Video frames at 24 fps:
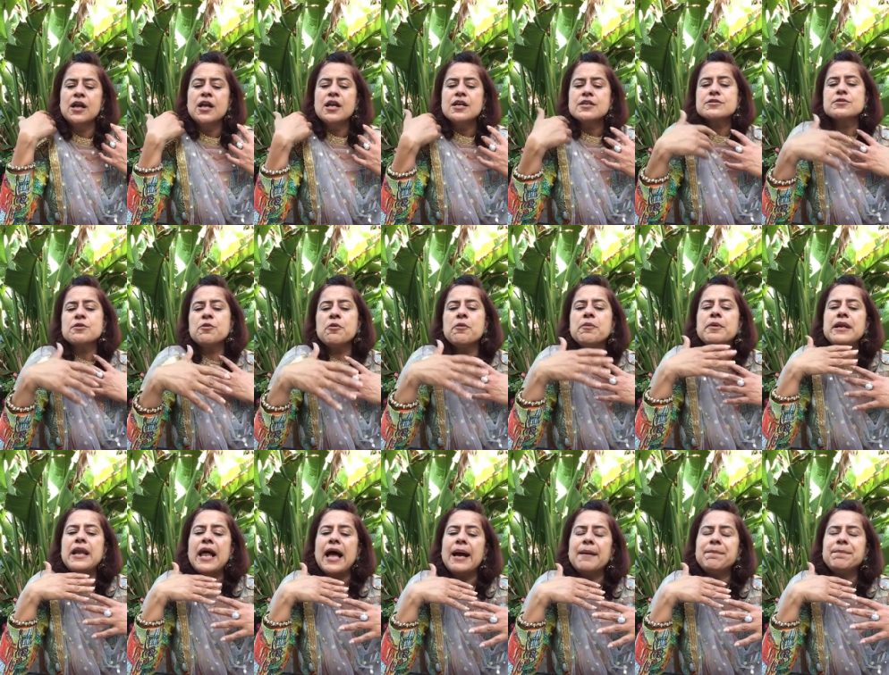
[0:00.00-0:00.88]
So what will
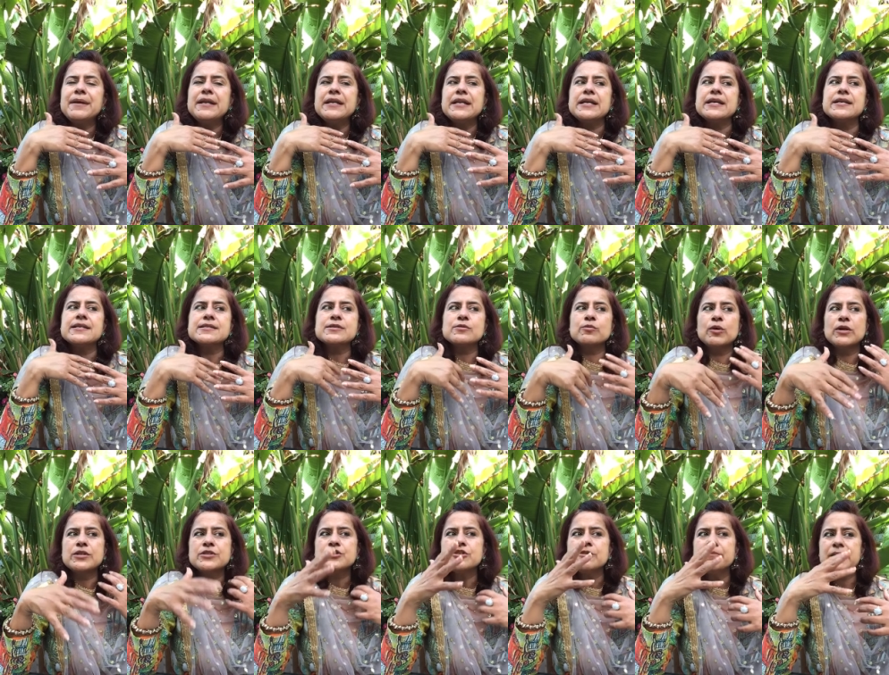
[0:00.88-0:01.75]
happen is
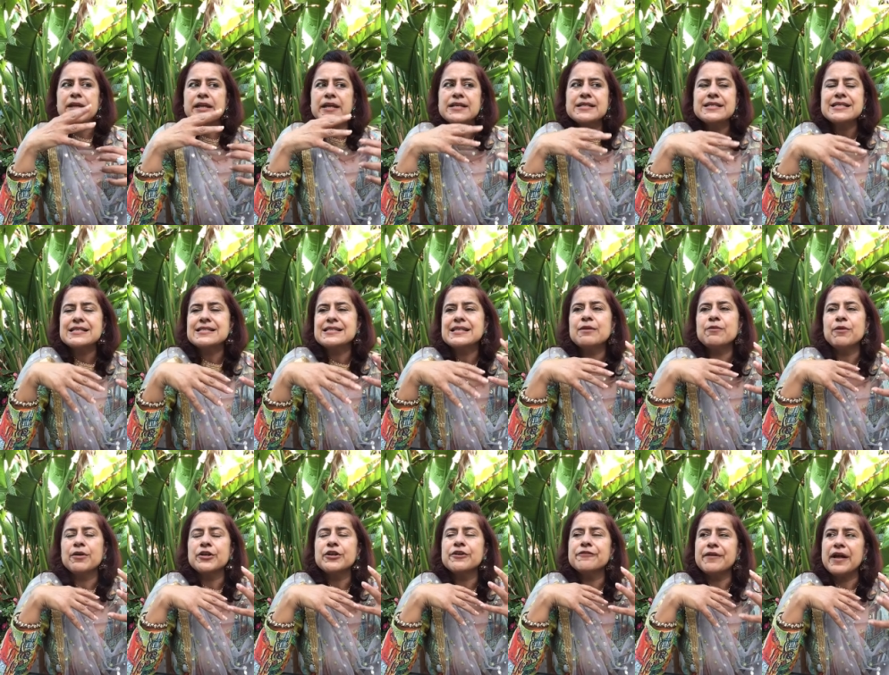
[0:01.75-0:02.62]
once you begin to see
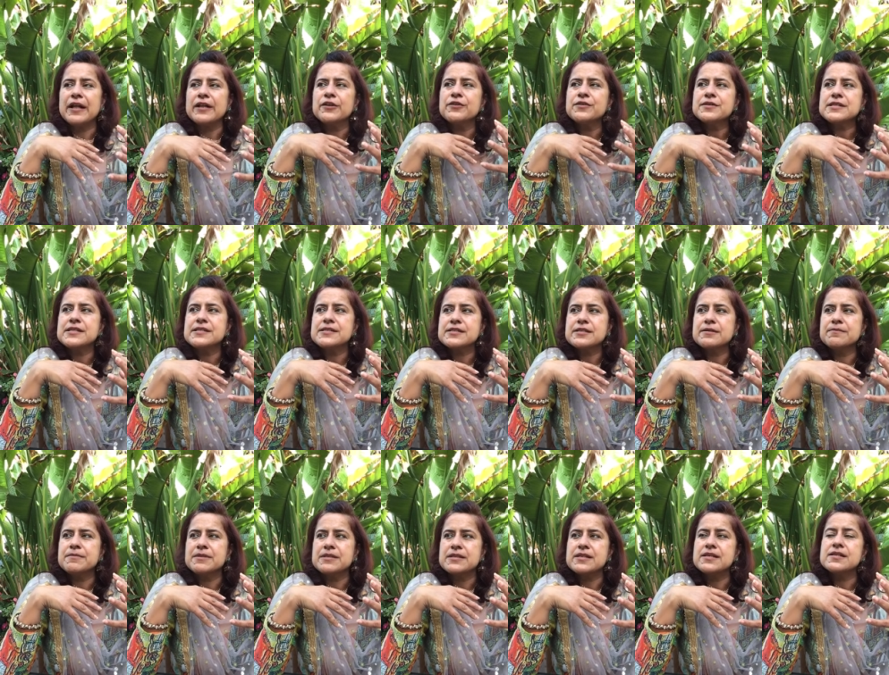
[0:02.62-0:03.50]
what your value
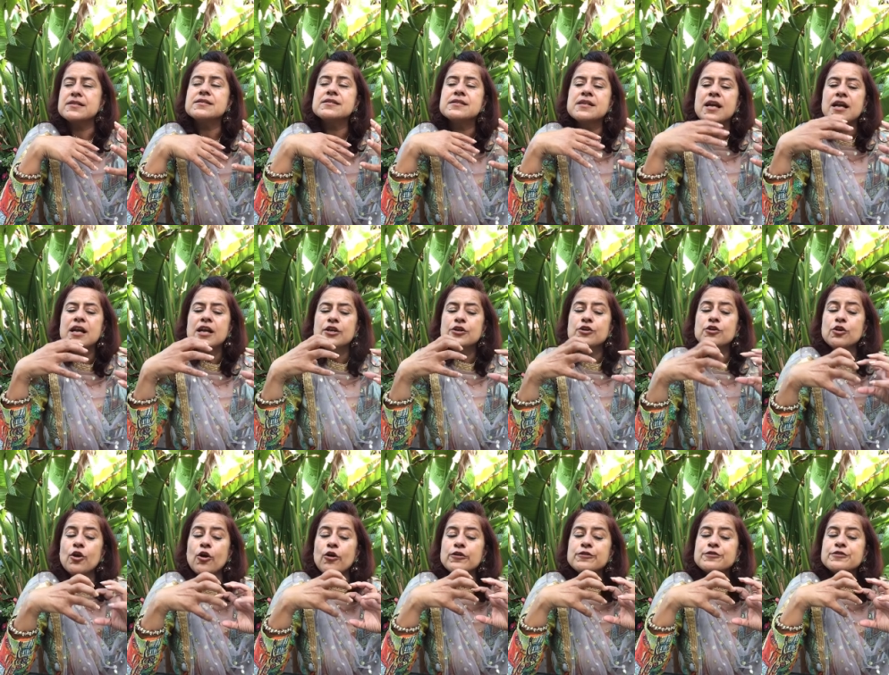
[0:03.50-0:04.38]
system is, you'll
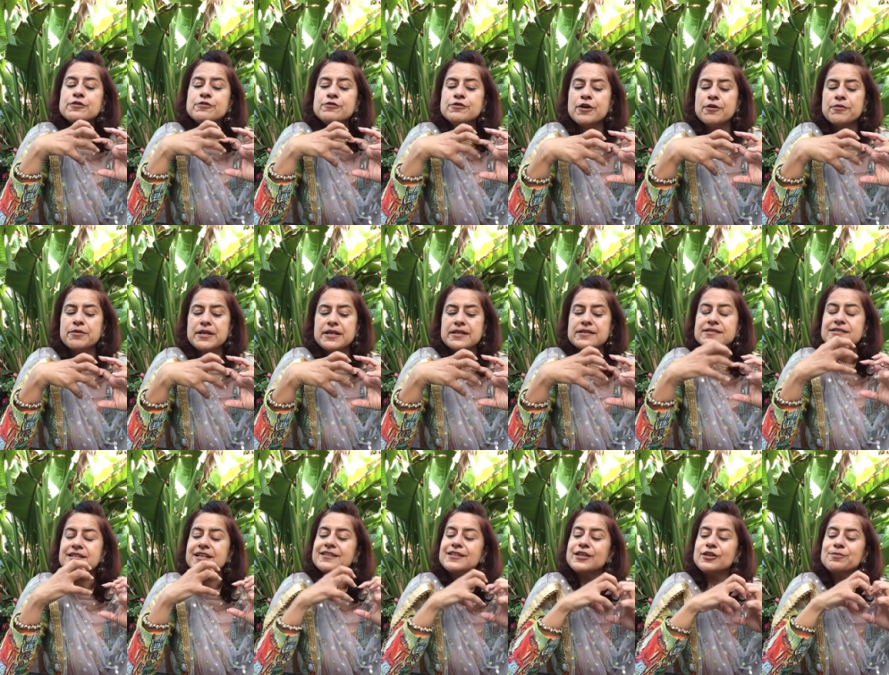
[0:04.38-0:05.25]
also notice
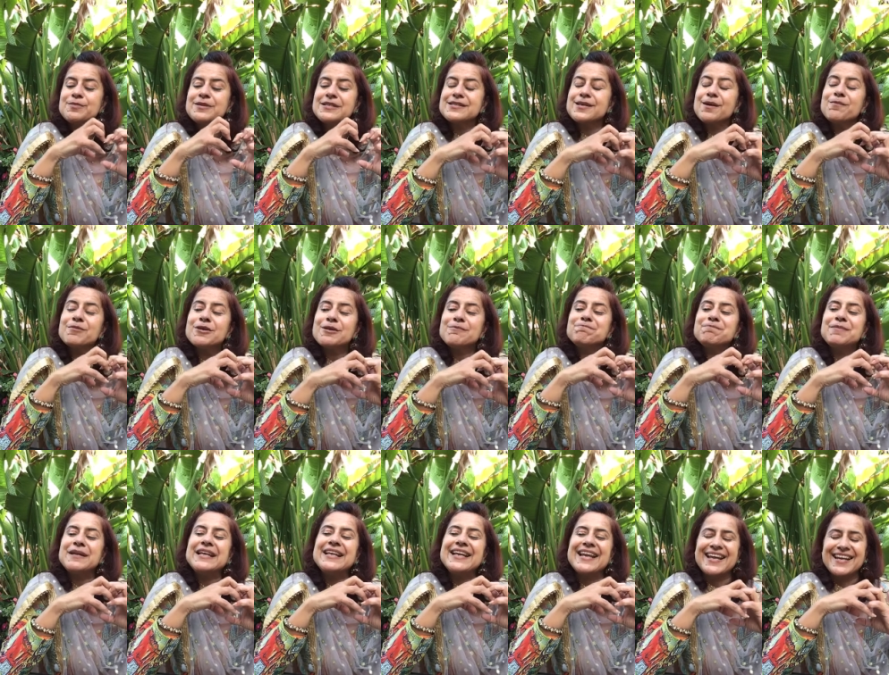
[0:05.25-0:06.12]
that there'll be some
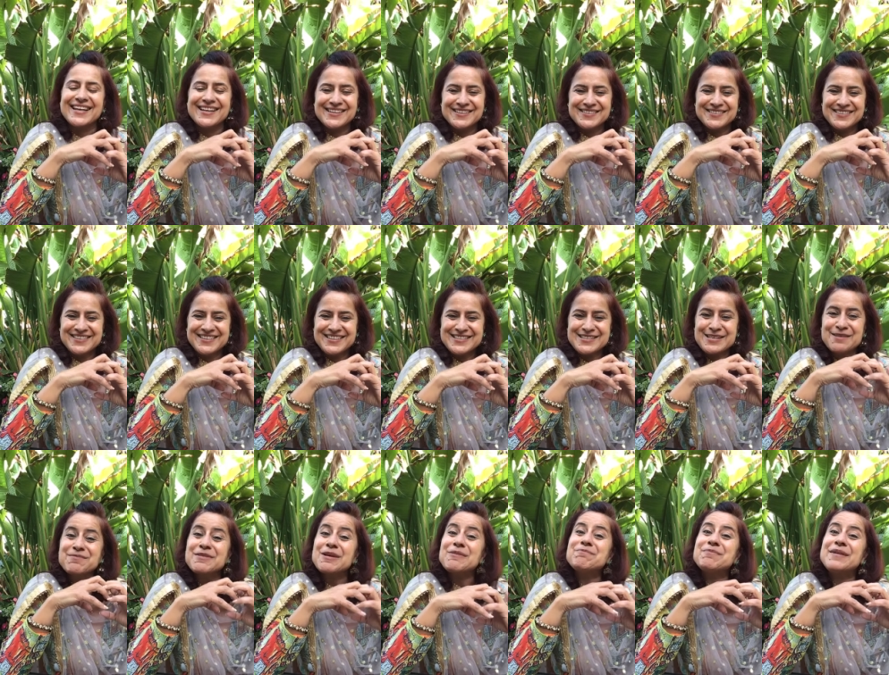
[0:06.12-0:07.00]
competing
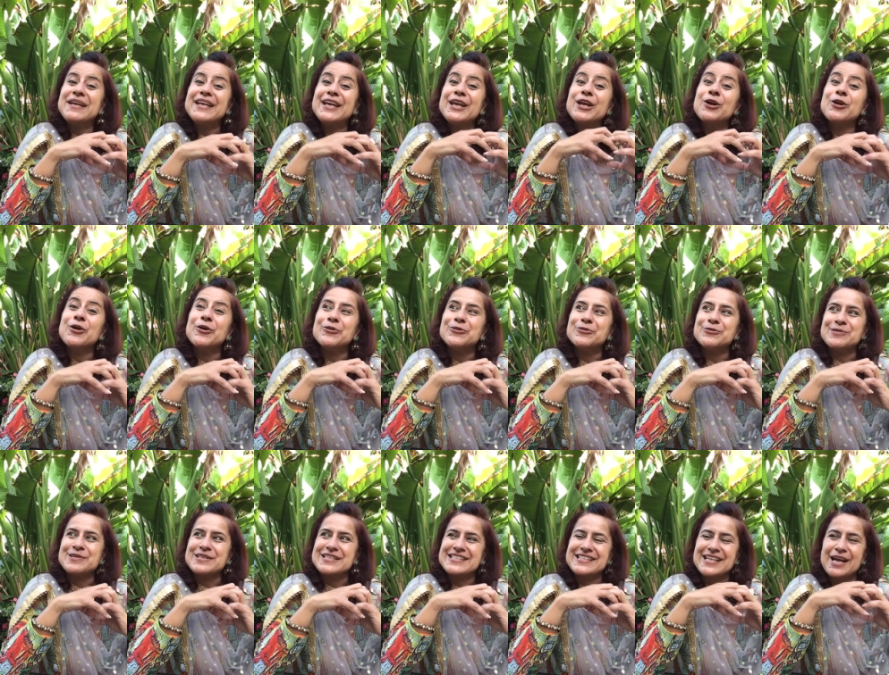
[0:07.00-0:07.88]

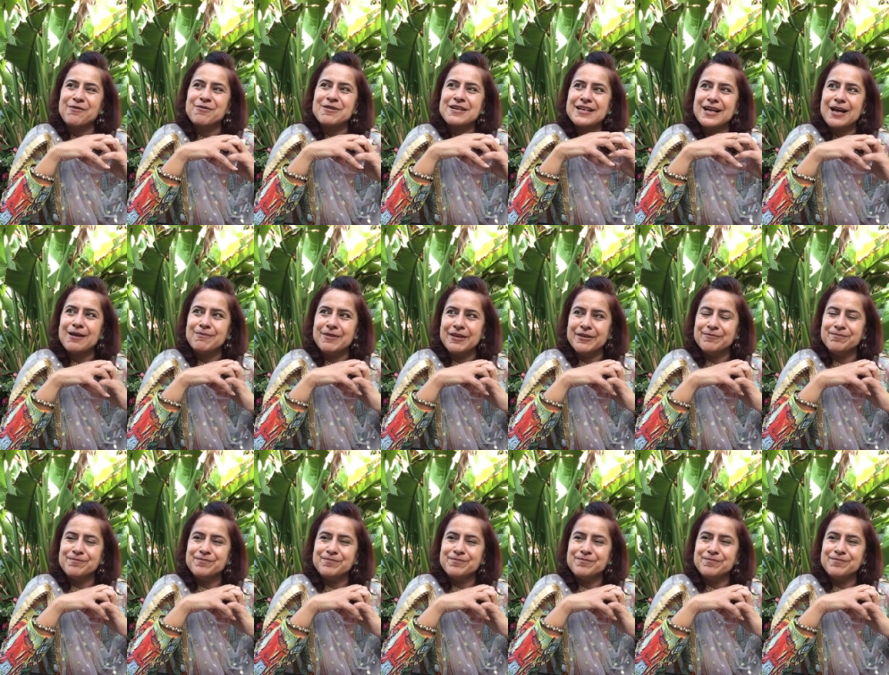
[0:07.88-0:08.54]
goals that will come in.